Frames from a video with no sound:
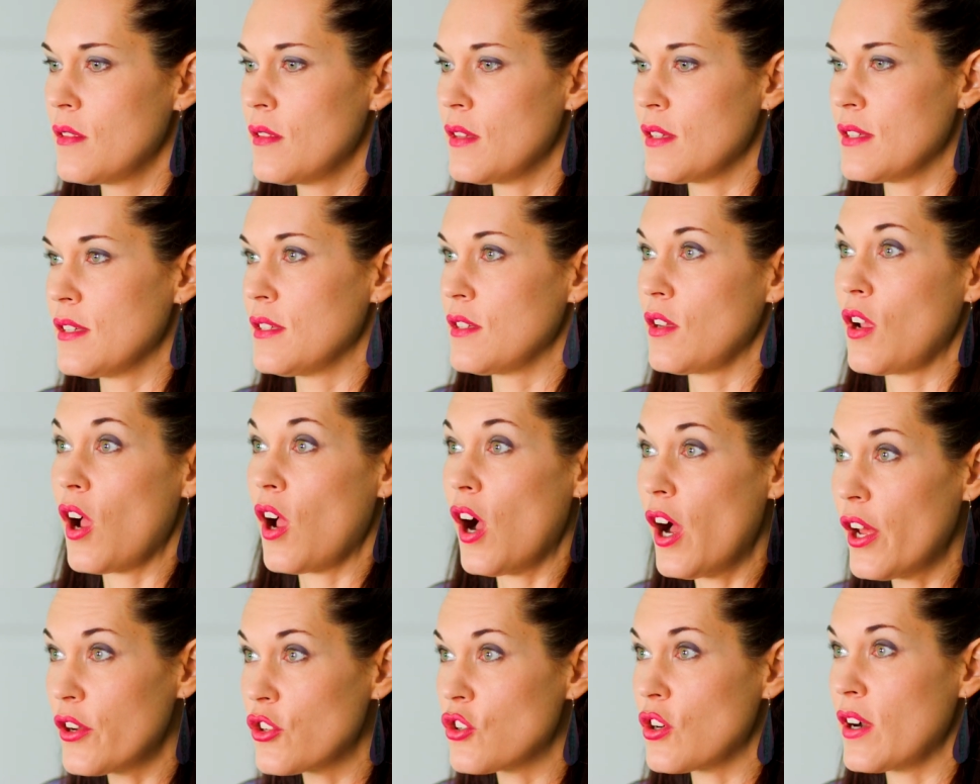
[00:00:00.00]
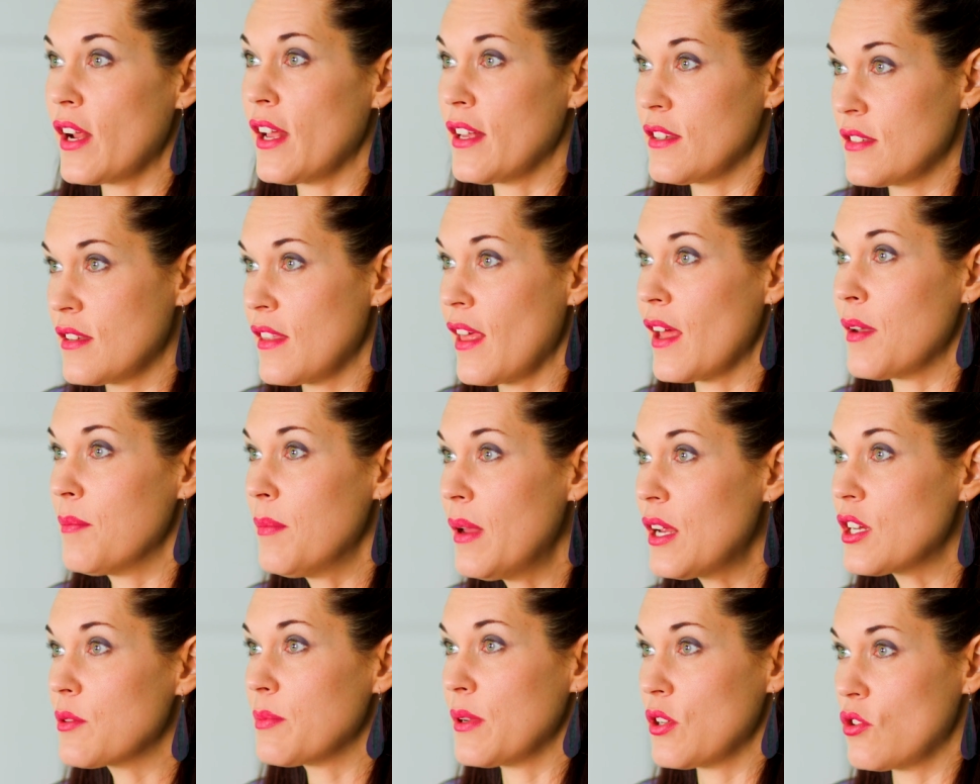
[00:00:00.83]
This is a contrast to that
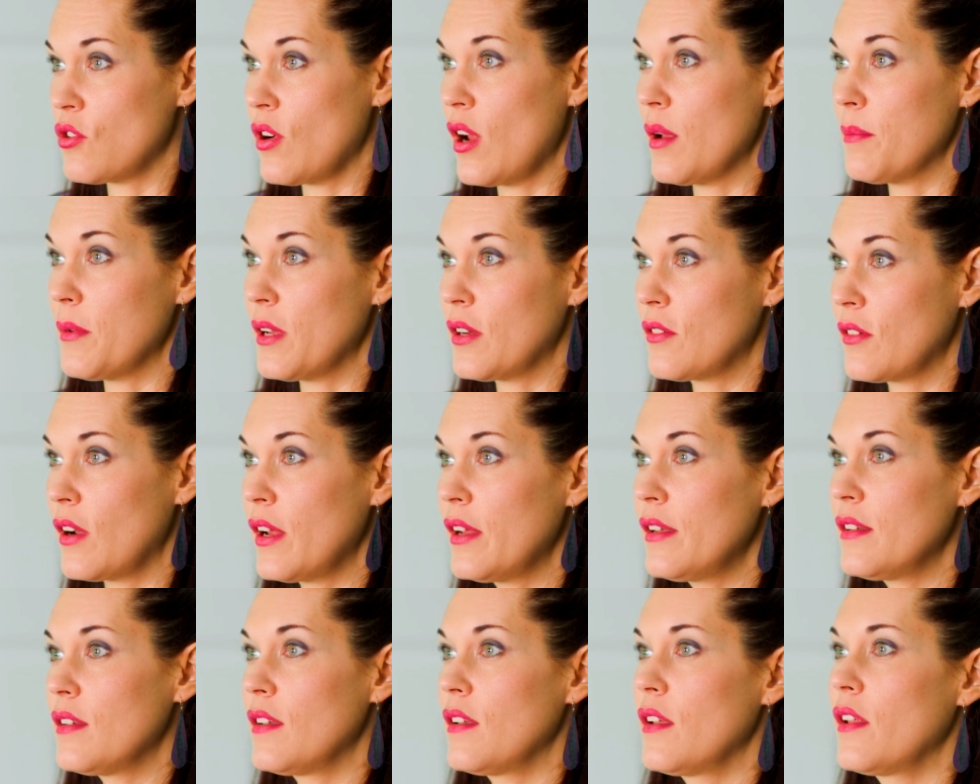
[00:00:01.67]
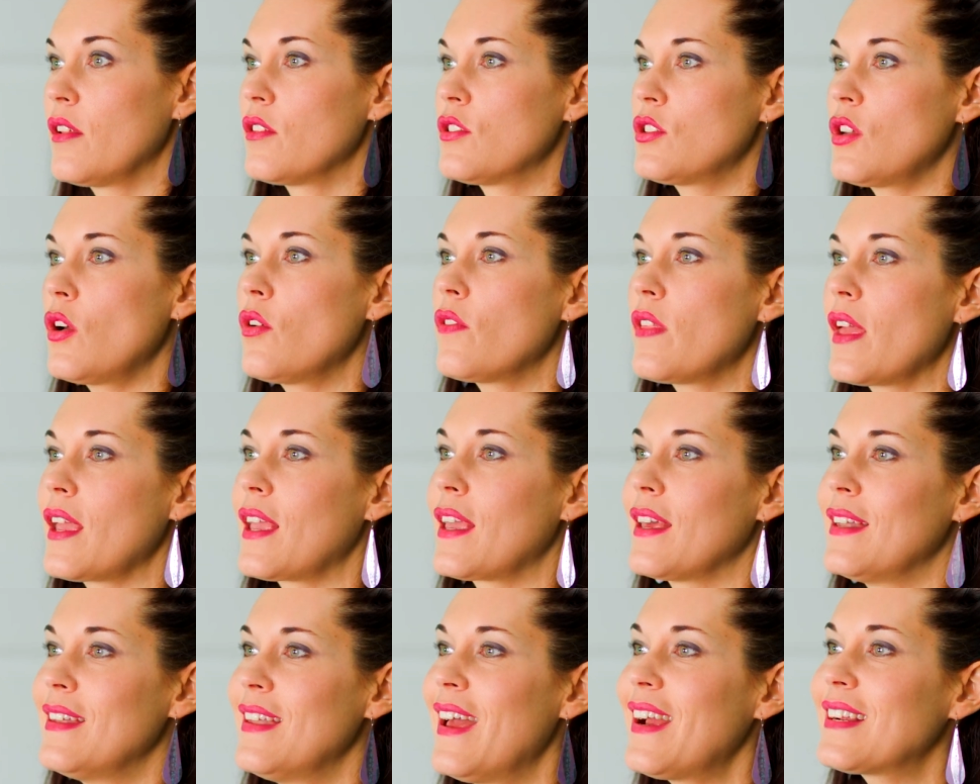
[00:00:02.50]
enmeshment trauma, right? And so they
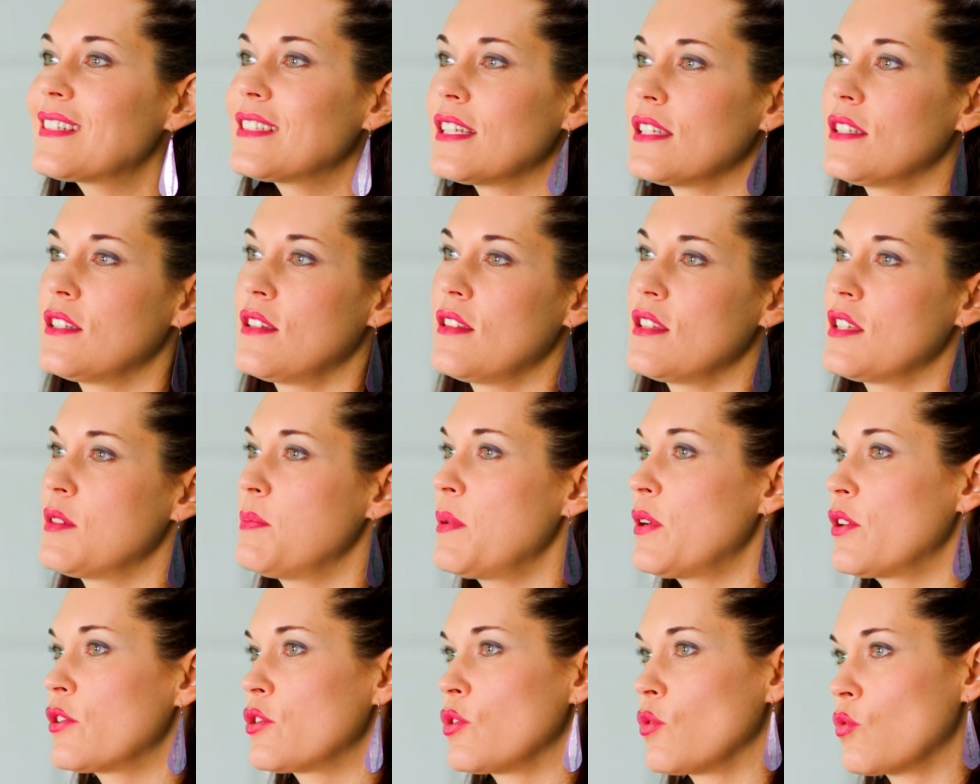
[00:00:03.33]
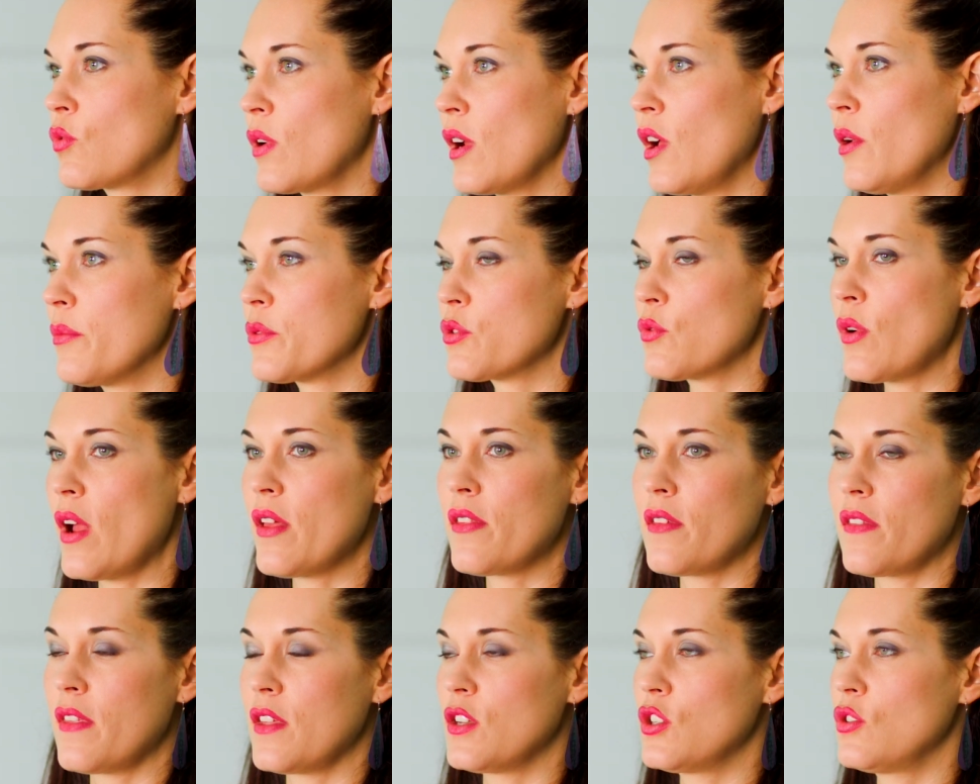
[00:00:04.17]
connected to the spiritual realms
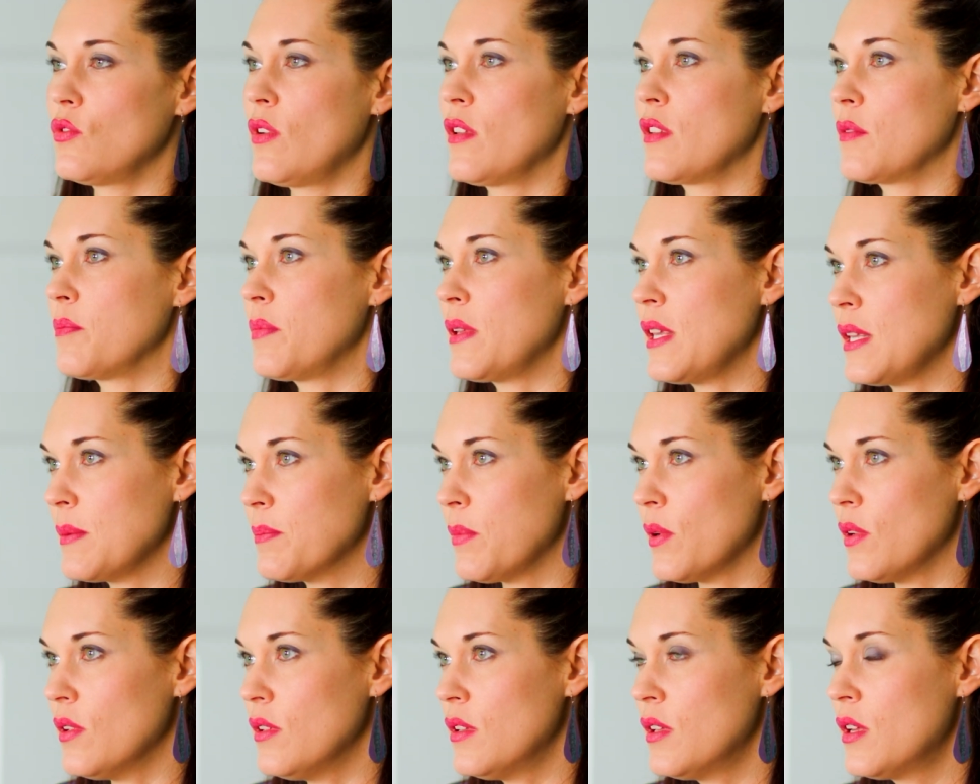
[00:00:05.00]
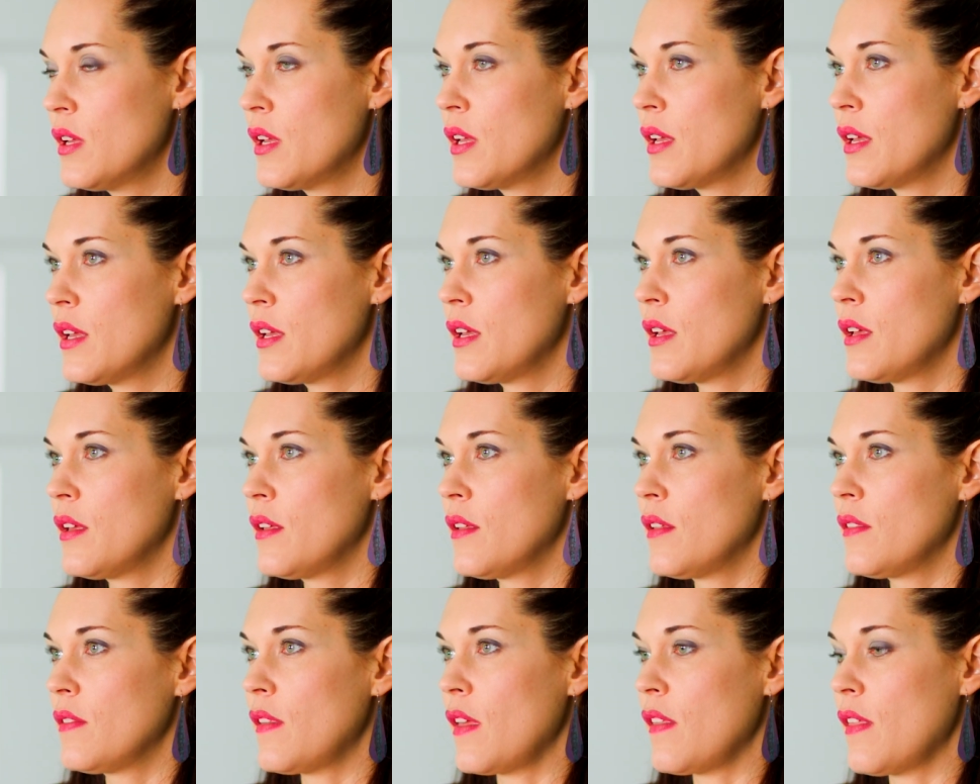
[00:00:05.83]
rather than to other people.
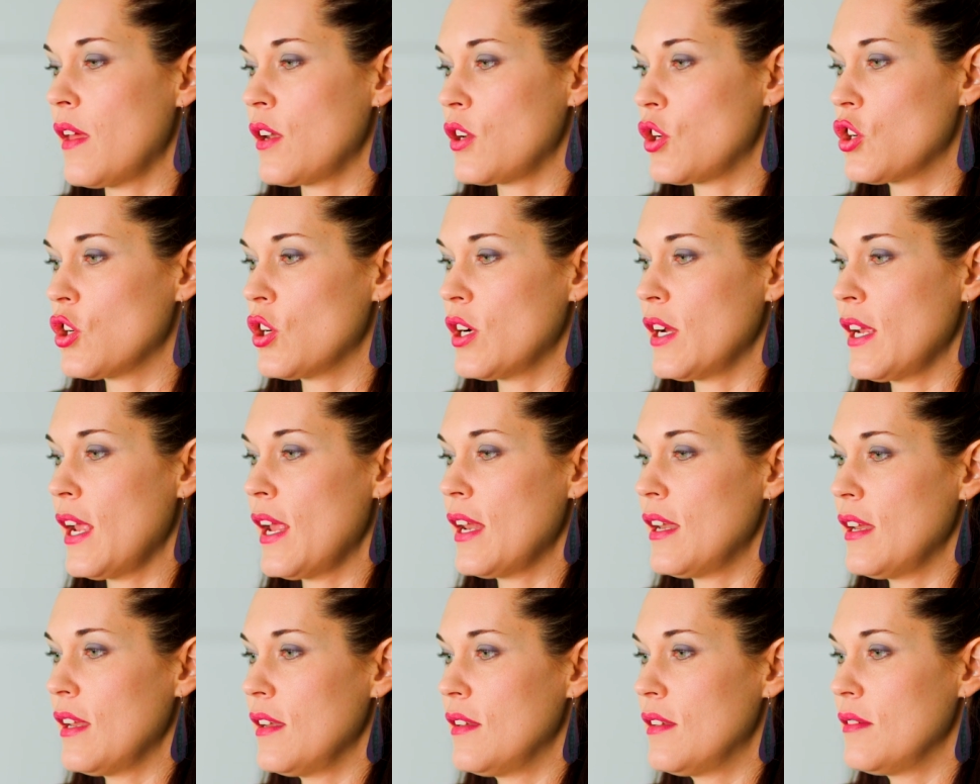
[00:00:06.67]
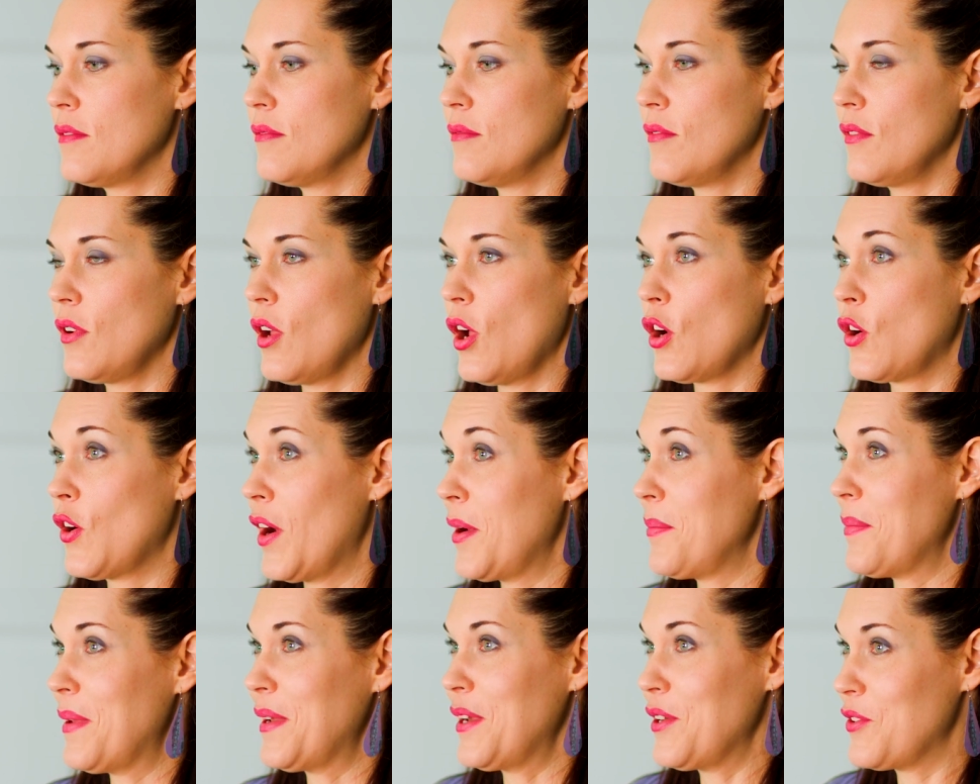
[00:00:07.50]
They then created a
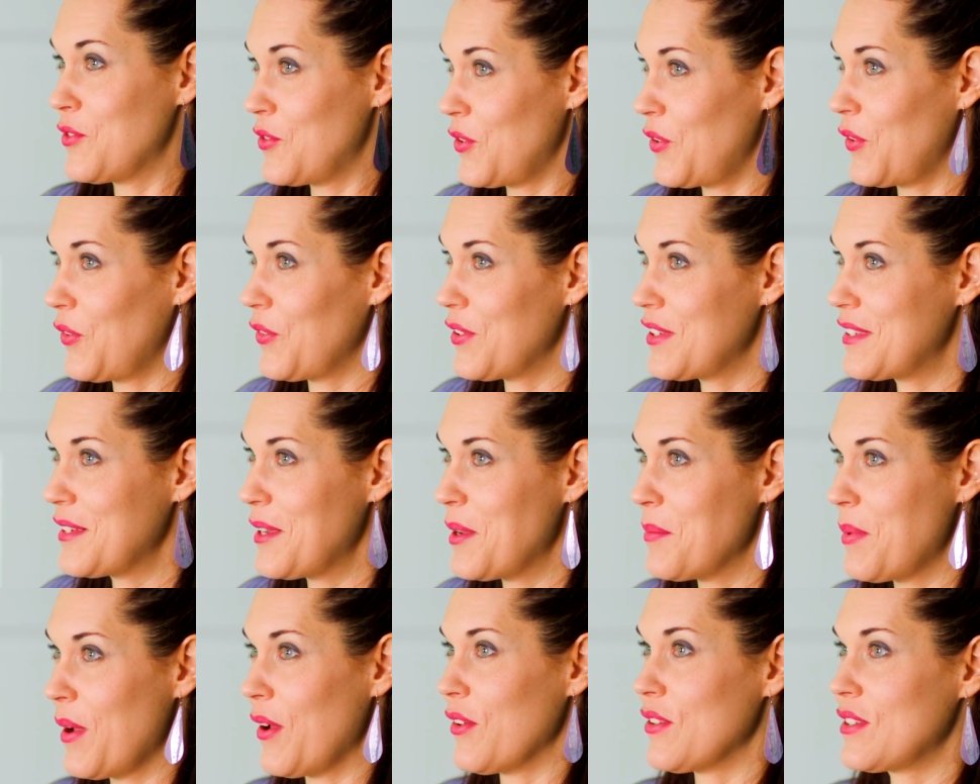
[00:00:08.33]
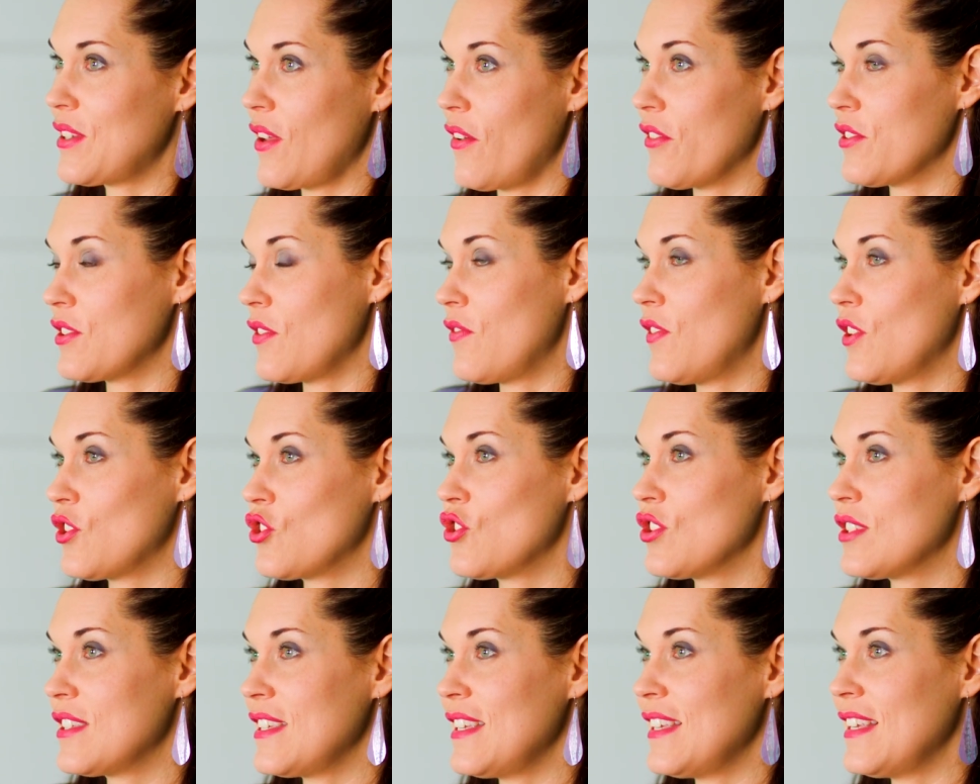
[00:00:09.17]
great many truths about
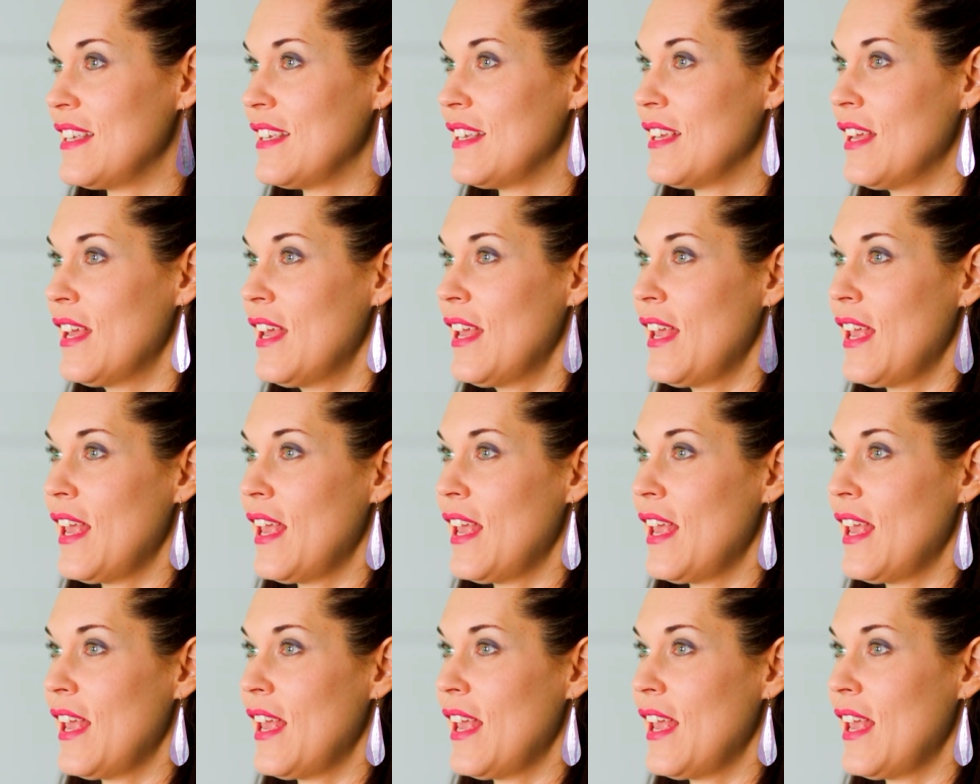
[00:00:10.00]
self-sufficiency